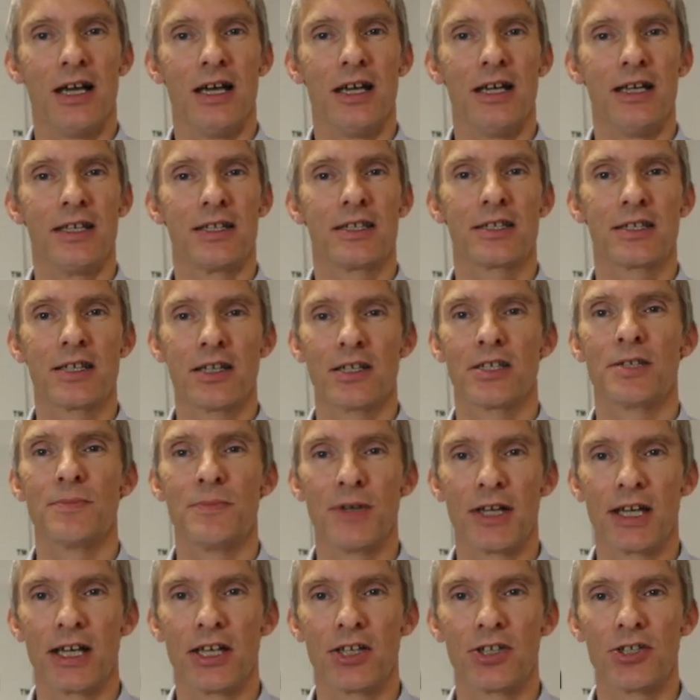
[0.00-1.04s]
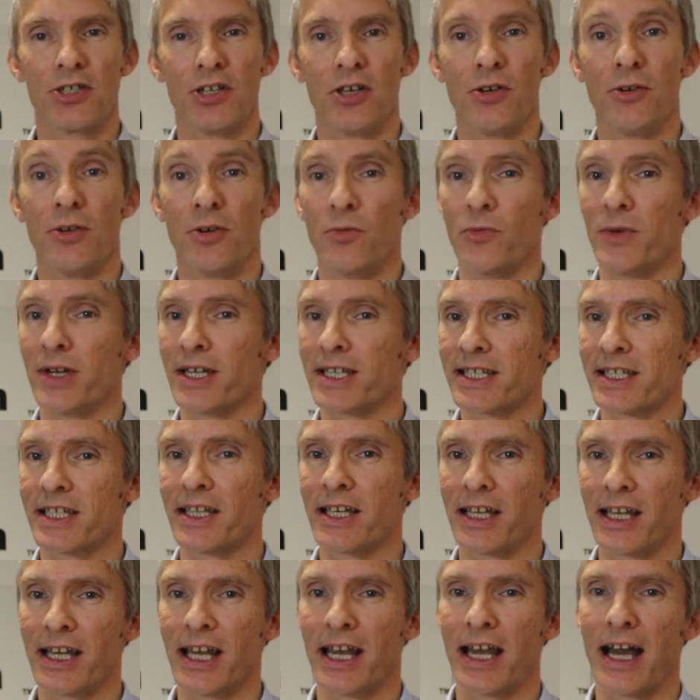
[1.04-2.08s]
is such a big issue and we're
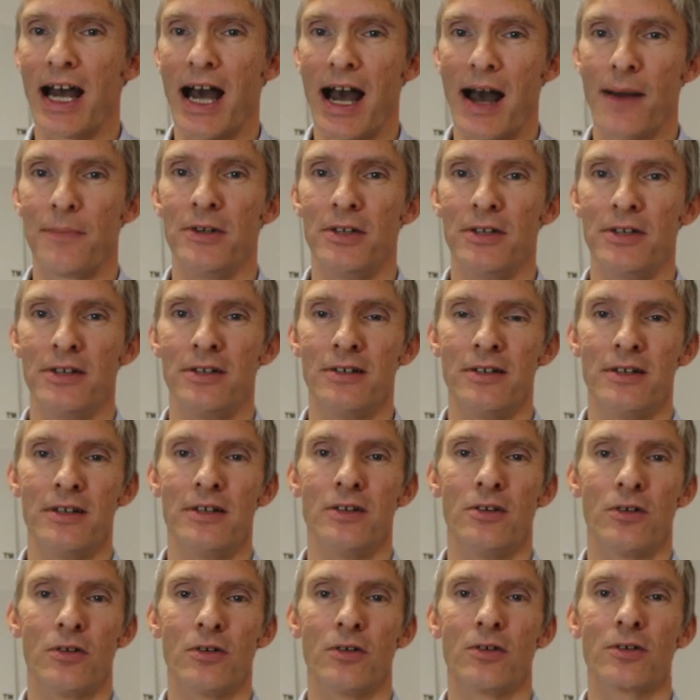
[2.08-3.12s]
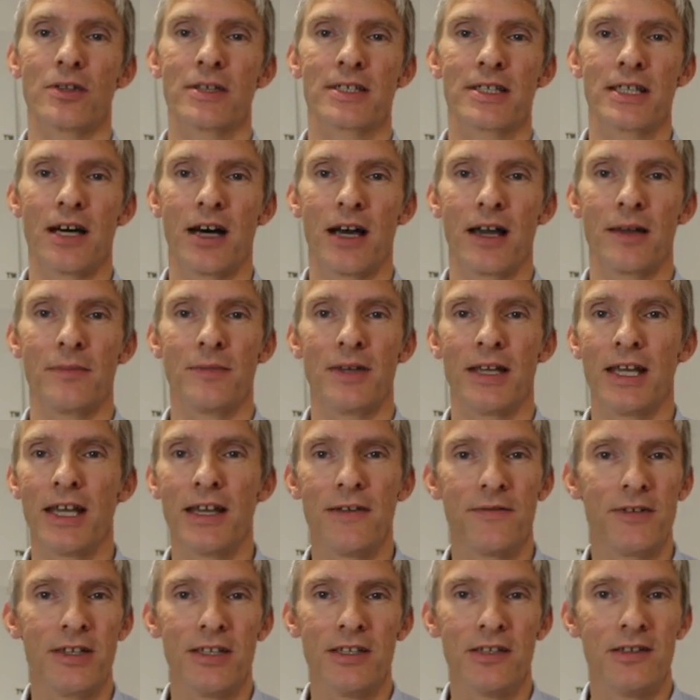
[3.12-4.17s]
seeing it happen all the time.
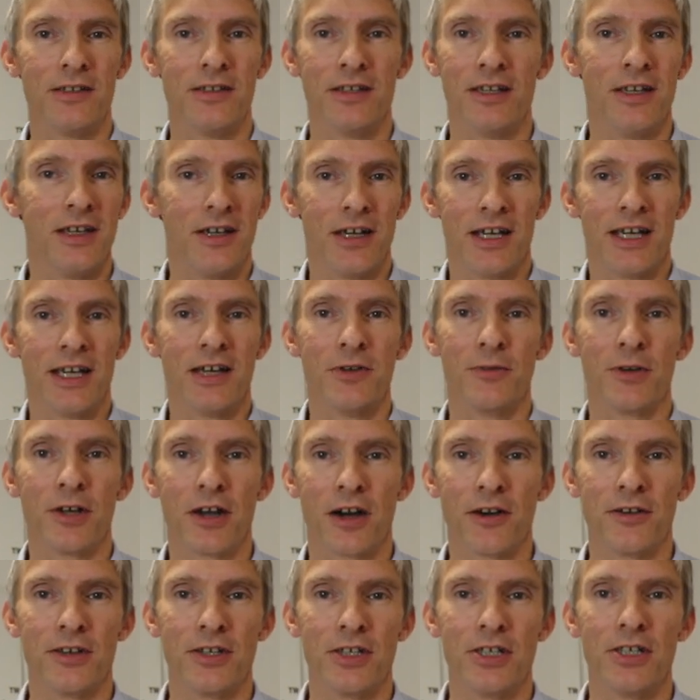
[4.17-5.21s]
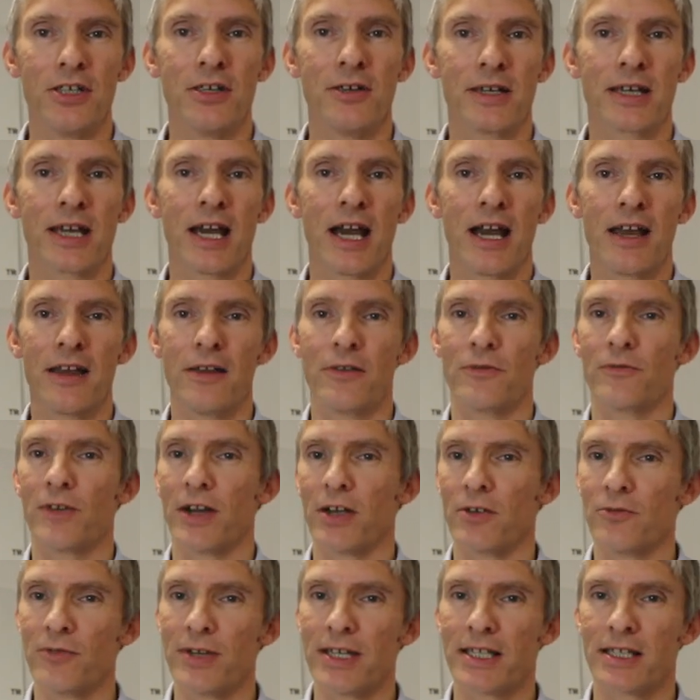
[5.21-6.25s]
Even here we are in the UK,
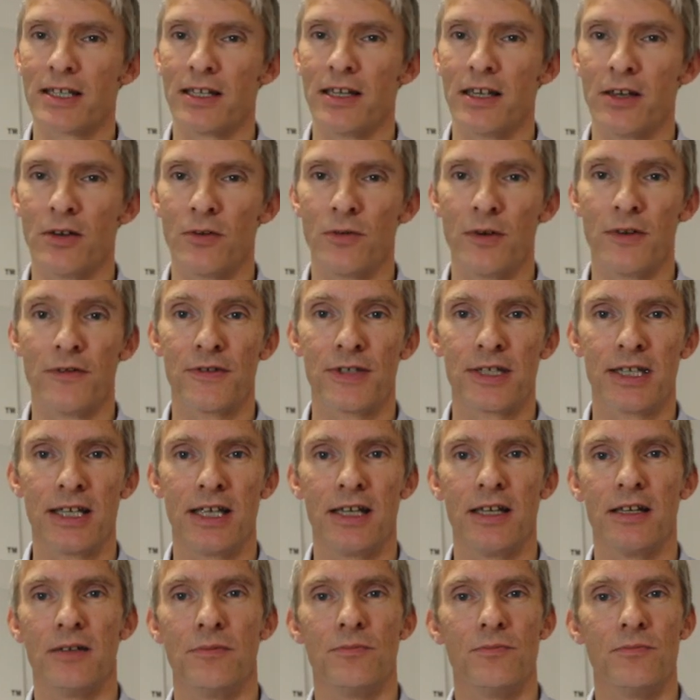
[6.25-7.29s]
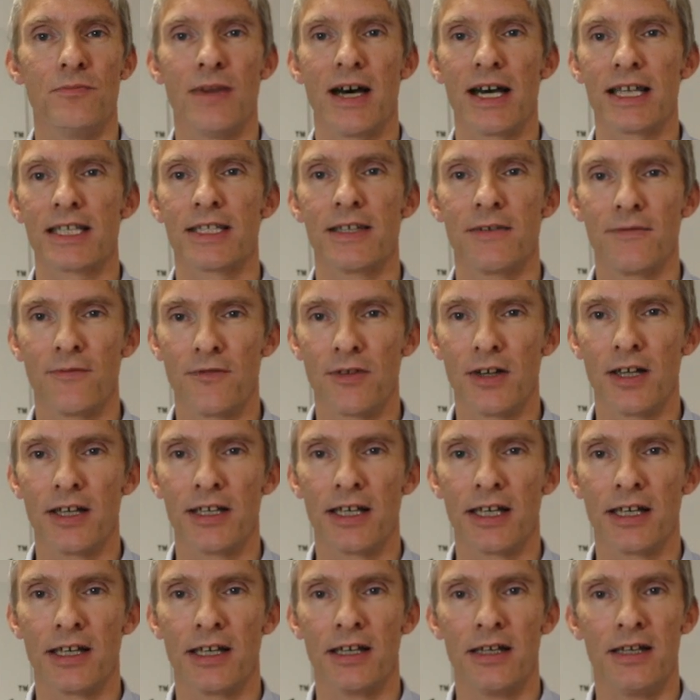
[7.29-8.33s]
very recently we've seen massive
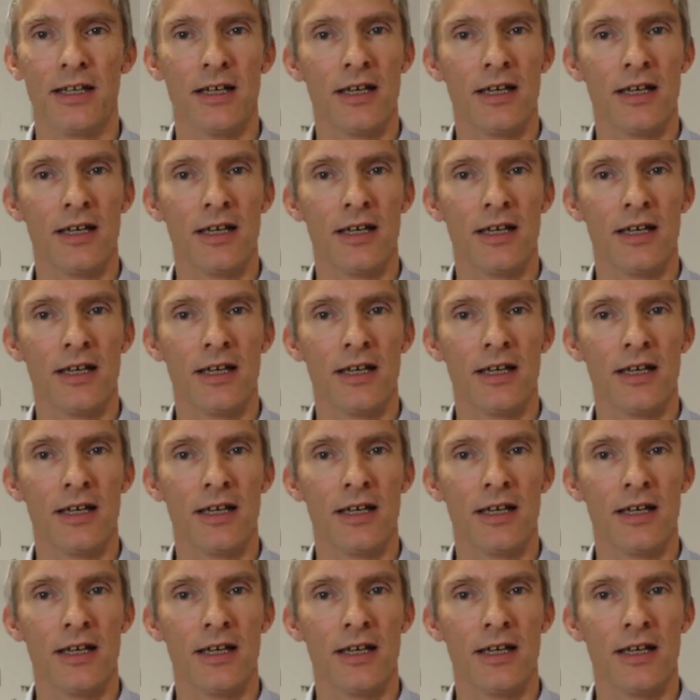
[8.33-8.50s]
flooding,